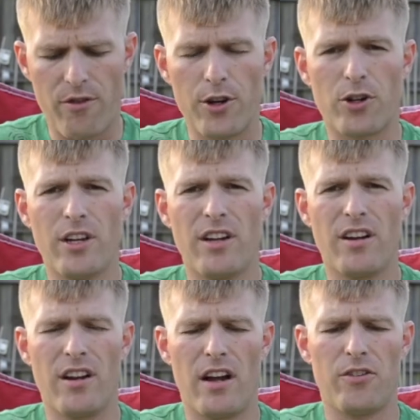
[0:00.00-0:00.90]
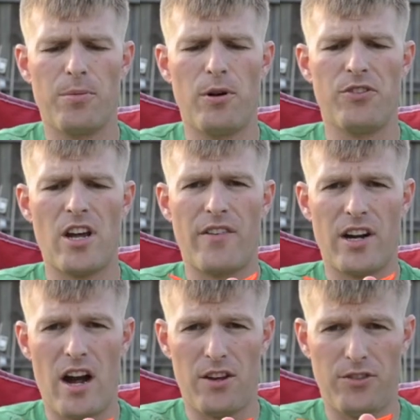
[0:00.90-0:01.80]
vertically as opposed to having a
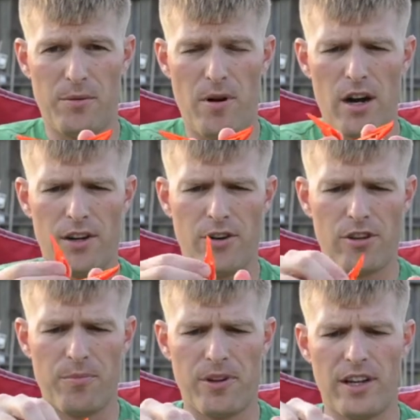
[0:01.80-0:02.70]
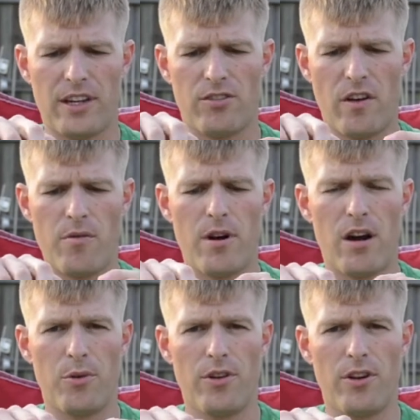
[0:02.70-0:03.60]
high seed pocket or something like a
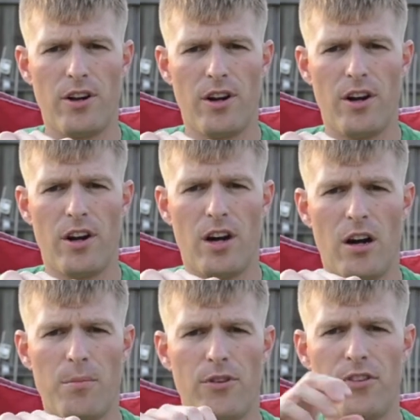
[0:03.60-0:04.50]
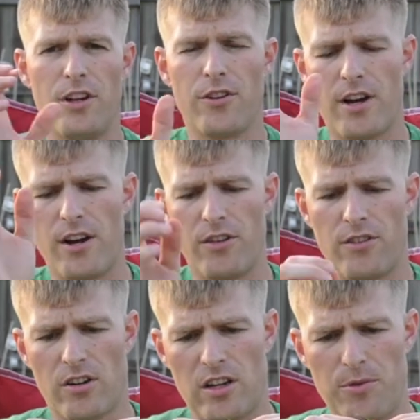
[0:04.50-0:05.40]
7-pot where they're, the seeds are kind of
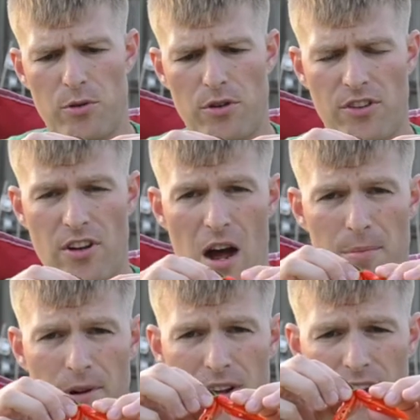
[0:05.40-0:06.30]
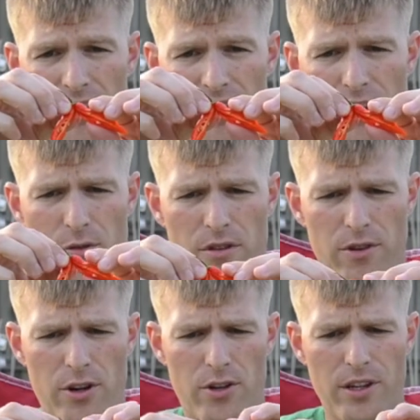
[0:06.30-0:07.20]
tucked up towards the top. These run
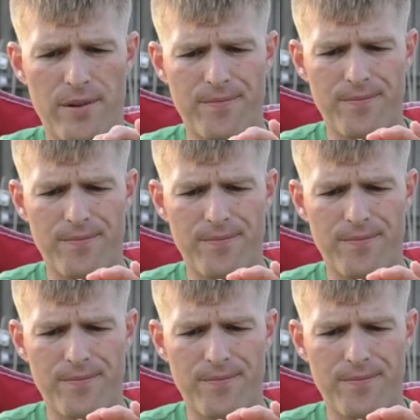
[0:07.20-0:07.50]
vertically.